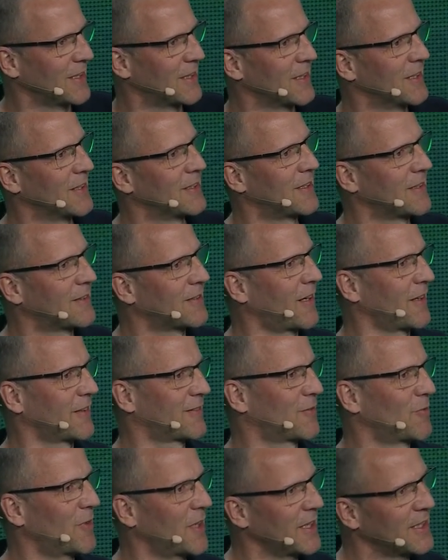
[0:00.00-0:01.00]
the
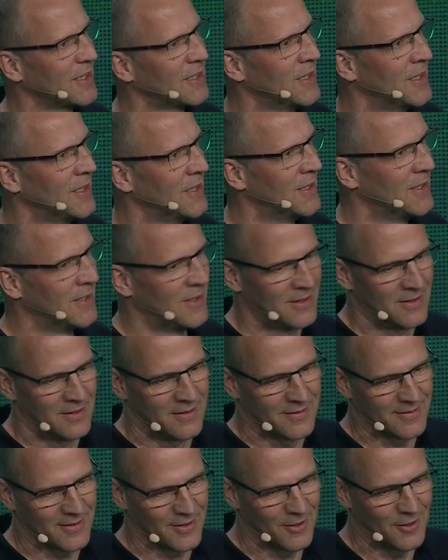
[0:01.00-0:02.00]
task right.
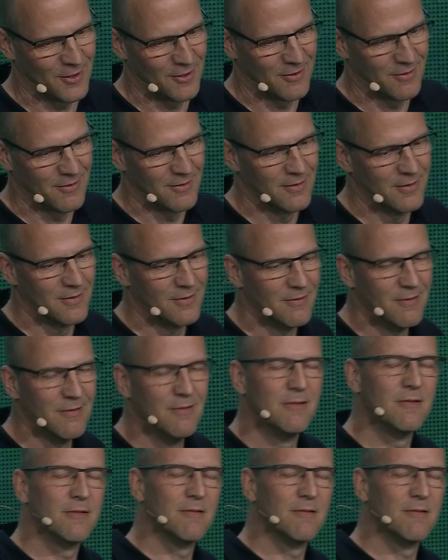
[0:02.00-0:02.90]
So